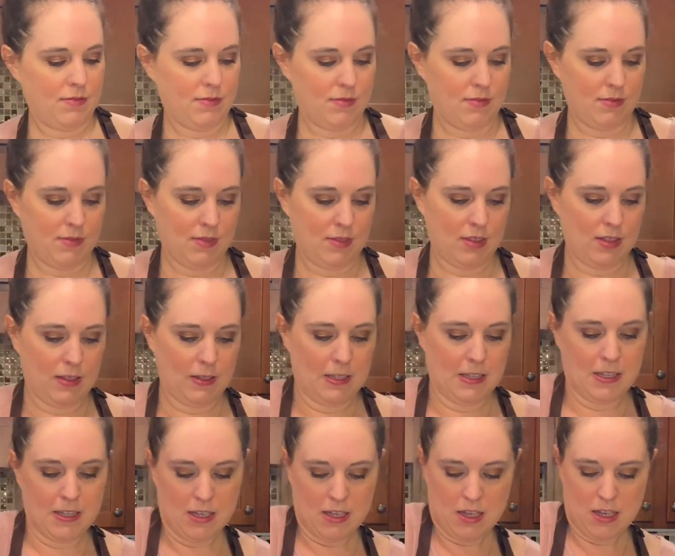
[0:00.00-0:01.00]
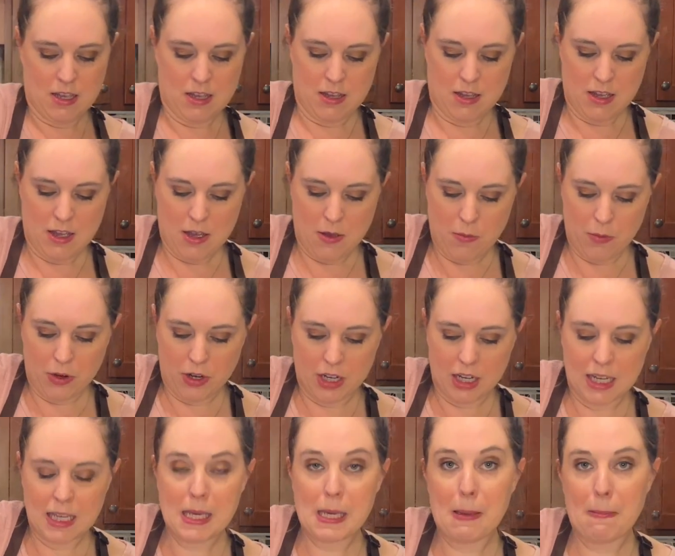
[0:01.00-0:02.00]
And we're gonna
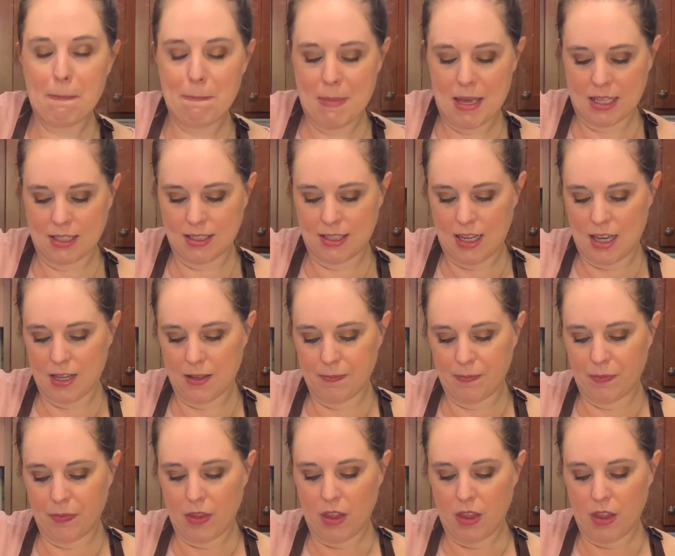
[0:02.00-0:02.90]
keep mixing.